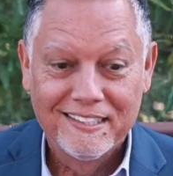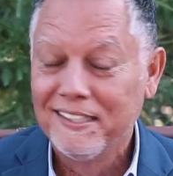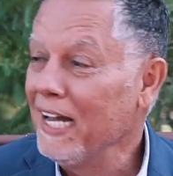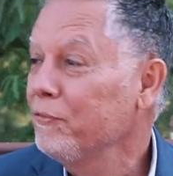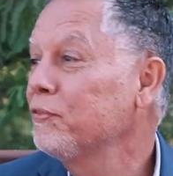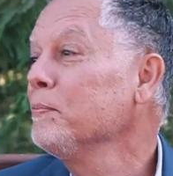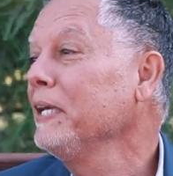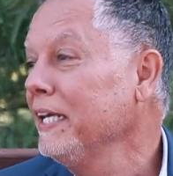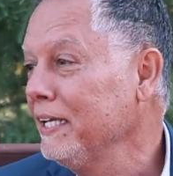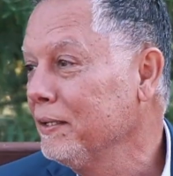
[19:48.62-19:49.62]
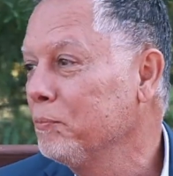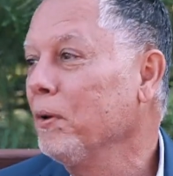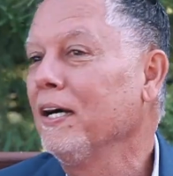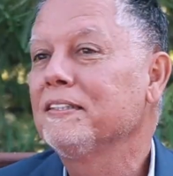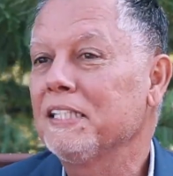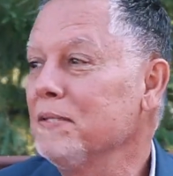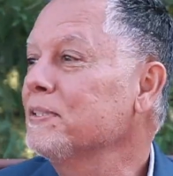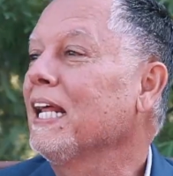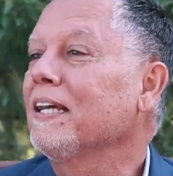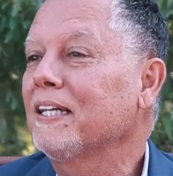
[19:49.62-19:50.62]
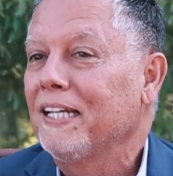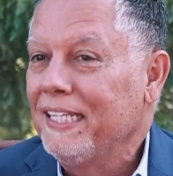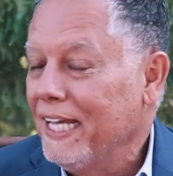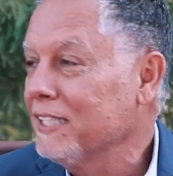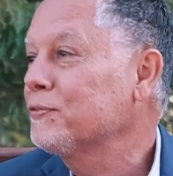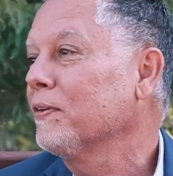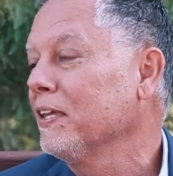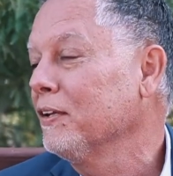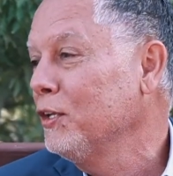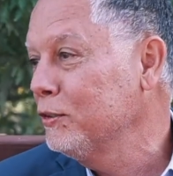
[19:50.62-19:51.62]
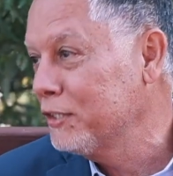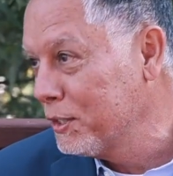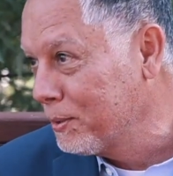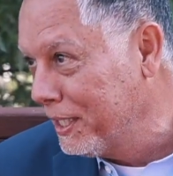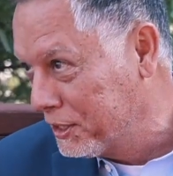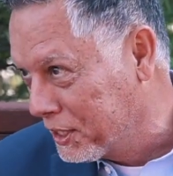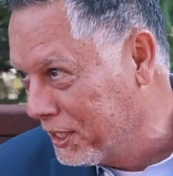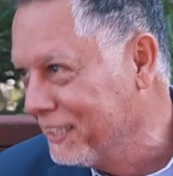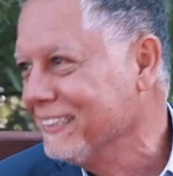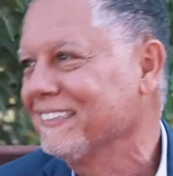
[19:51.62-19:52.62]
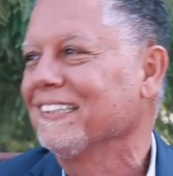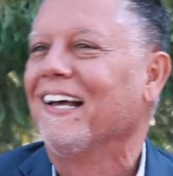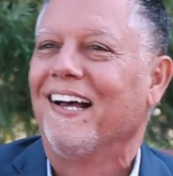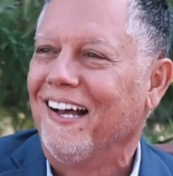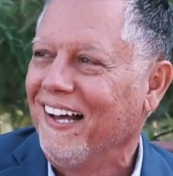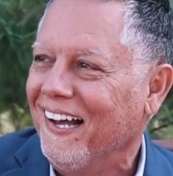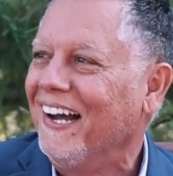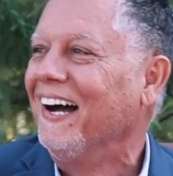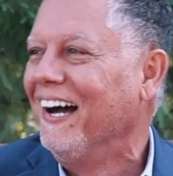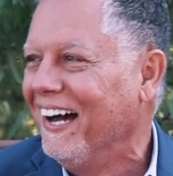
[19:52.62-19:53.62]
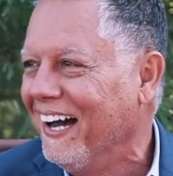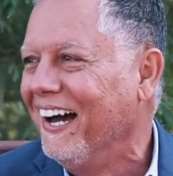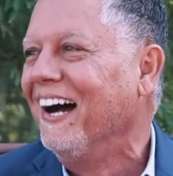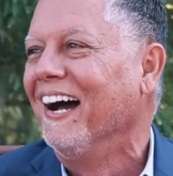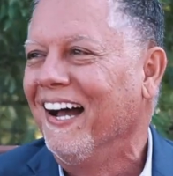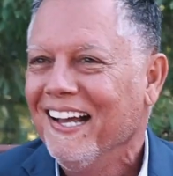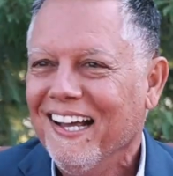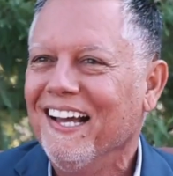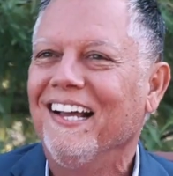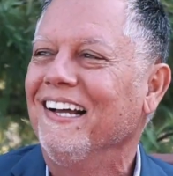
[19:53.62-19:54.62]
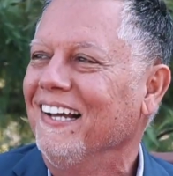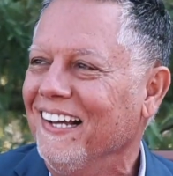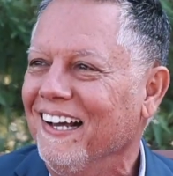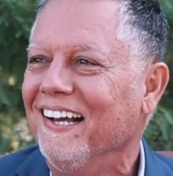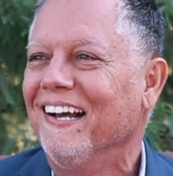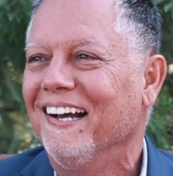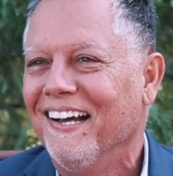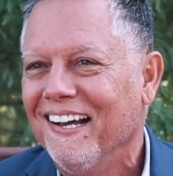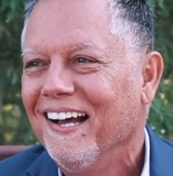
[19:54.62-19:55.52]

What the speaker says: Not for me, but seems like yes for the new generations. No, for me all day long.